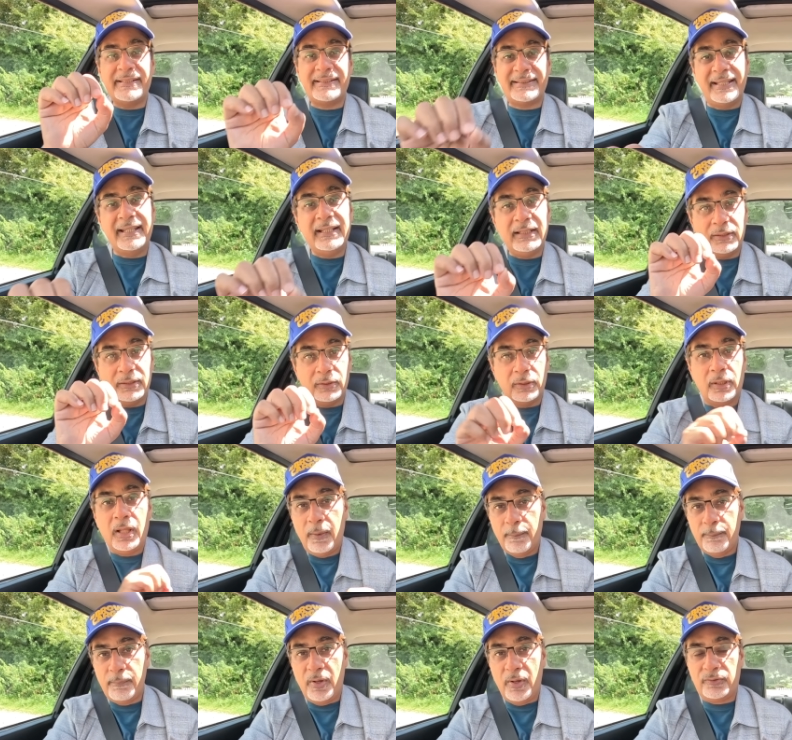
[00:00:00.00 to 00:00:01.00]
single
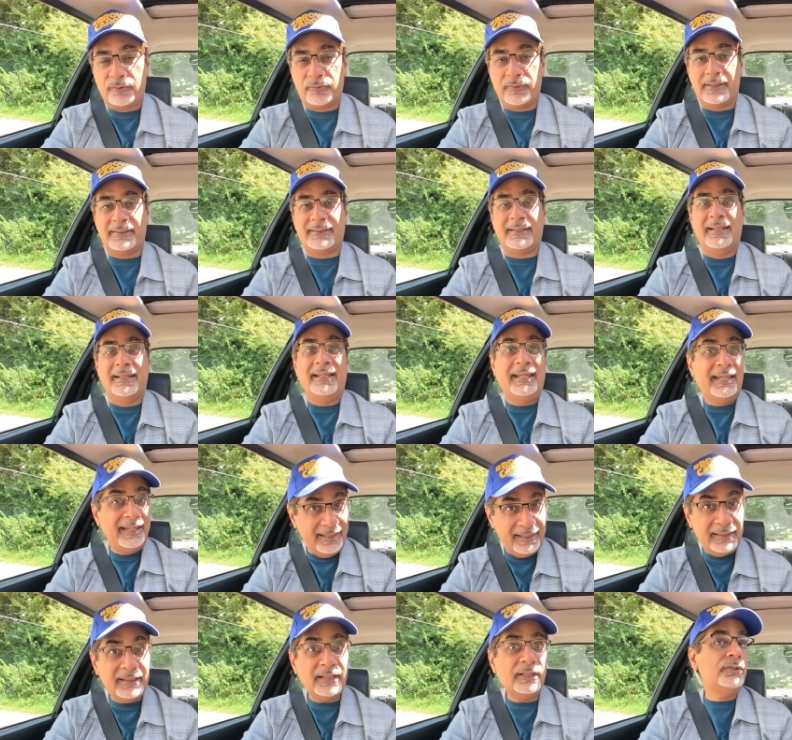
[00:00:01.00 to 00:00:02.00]
motorist
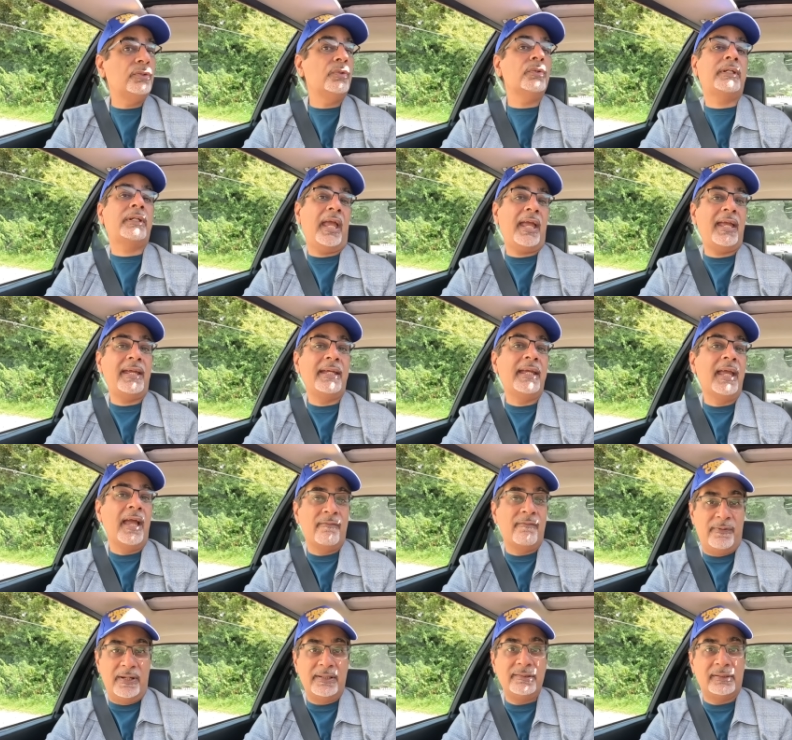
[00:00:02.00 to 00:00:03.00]
in the UK
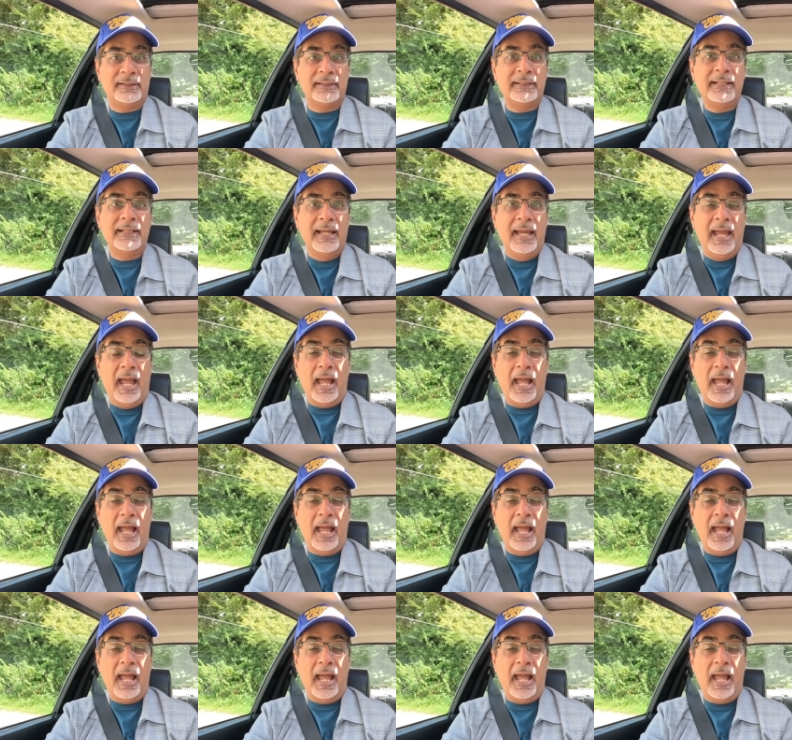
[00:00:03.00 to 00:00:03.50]
eventually.